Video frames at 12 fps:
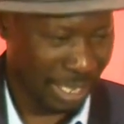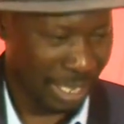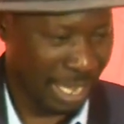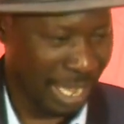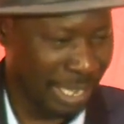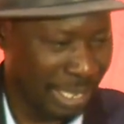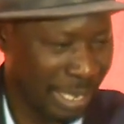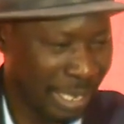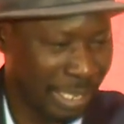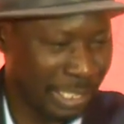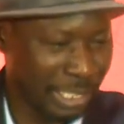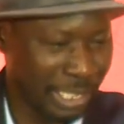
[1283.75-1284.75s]
And
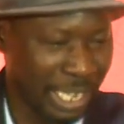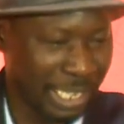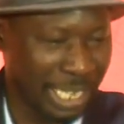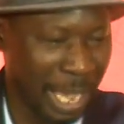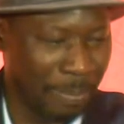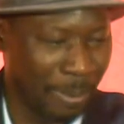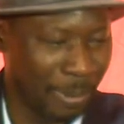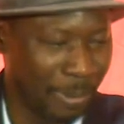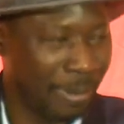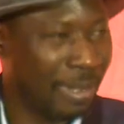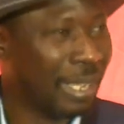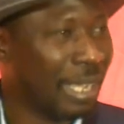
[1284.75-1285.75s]
this is an example
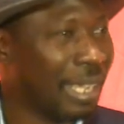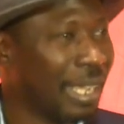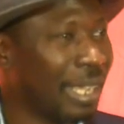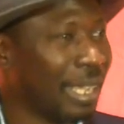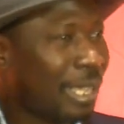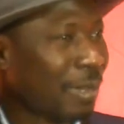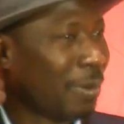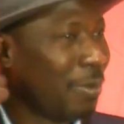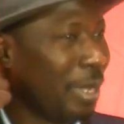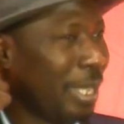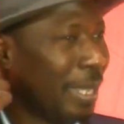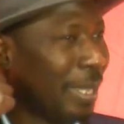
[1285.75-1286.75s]

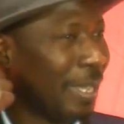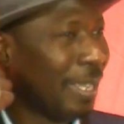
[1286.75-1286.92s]
here.